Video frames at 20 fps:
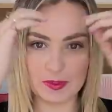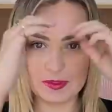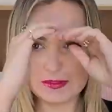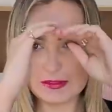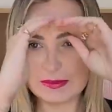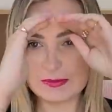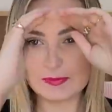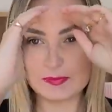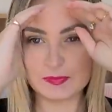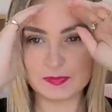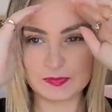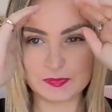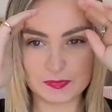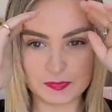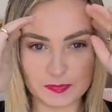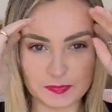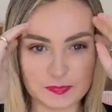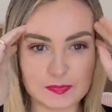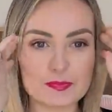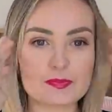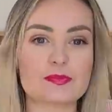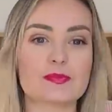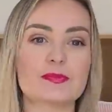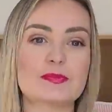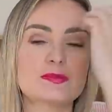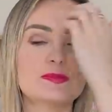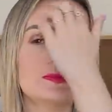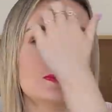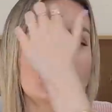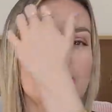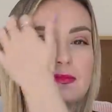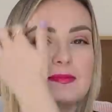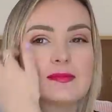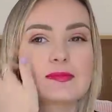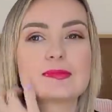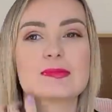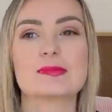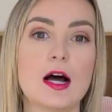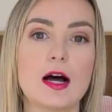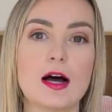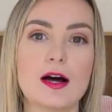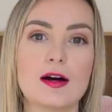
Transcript: Get all the behind the scenes.